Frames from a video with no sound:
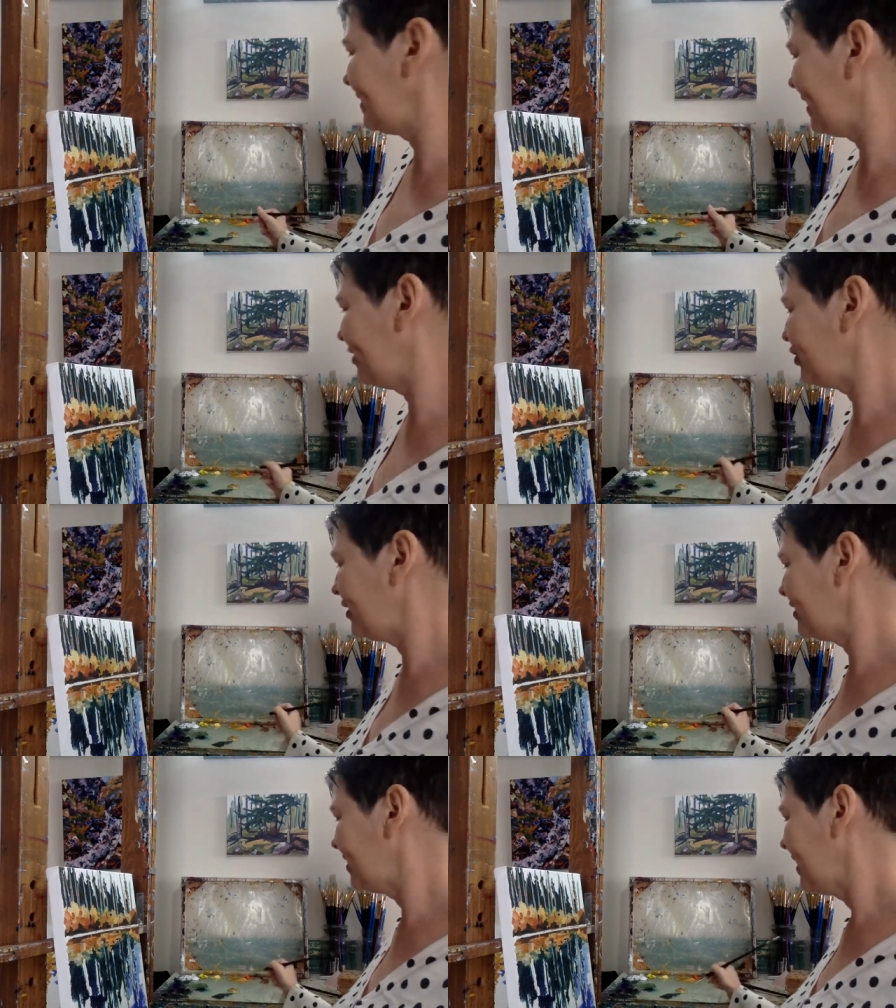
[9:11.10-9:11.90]

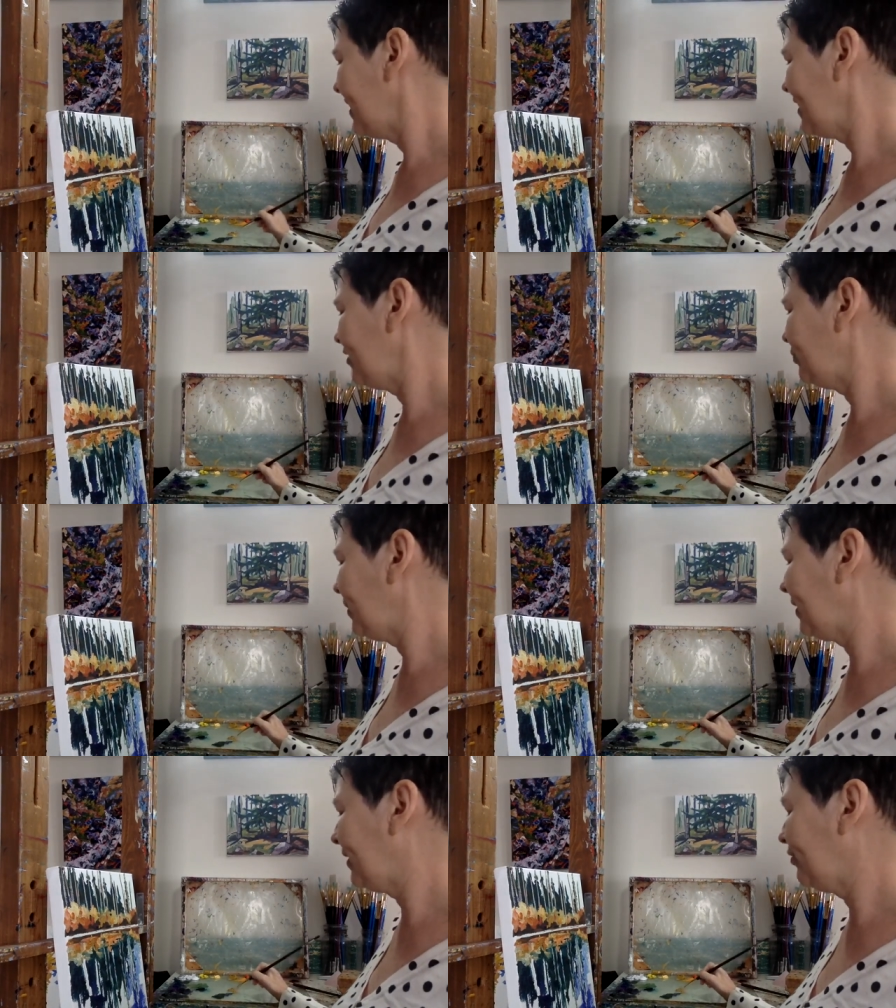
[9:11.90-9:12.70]
touches is
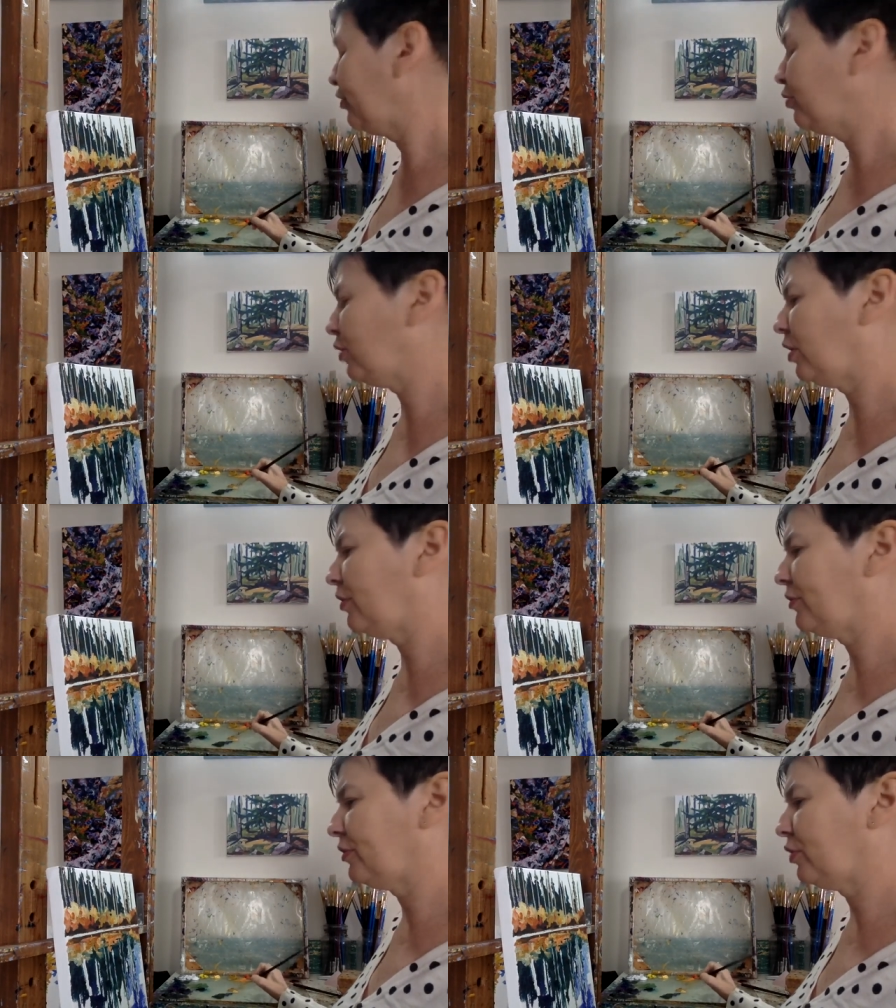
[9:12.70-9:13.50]
because you
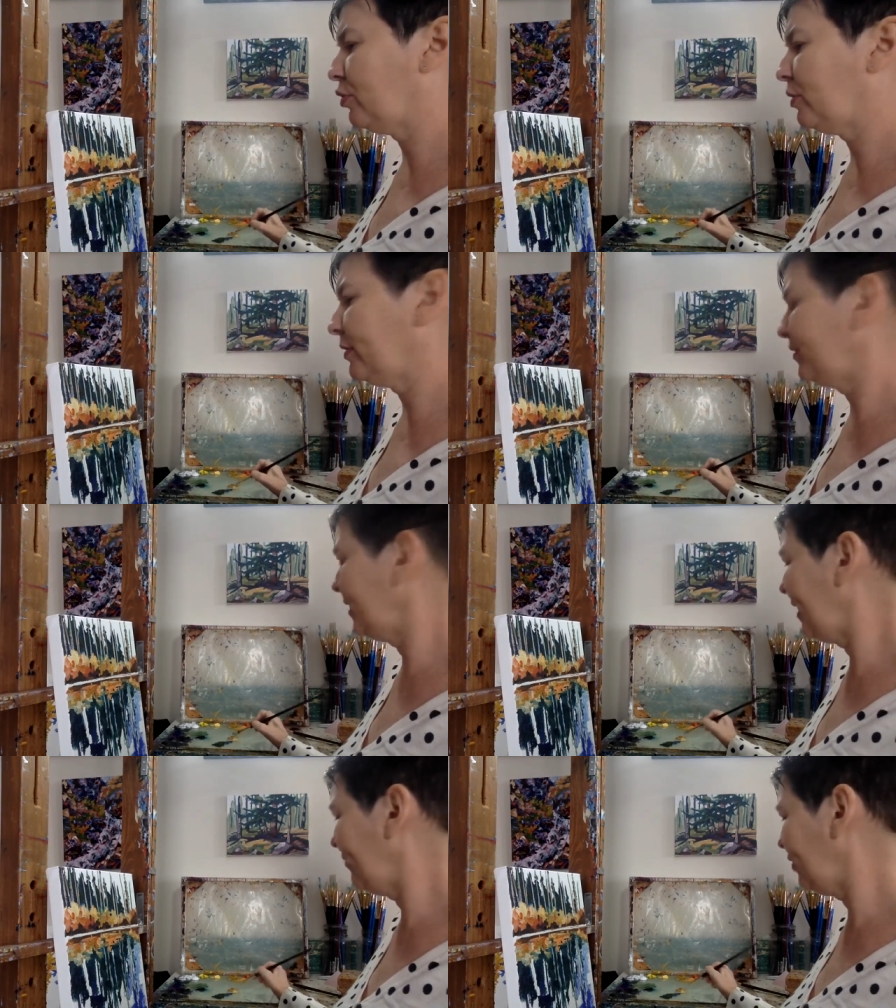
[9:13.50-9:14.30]
also, see, I've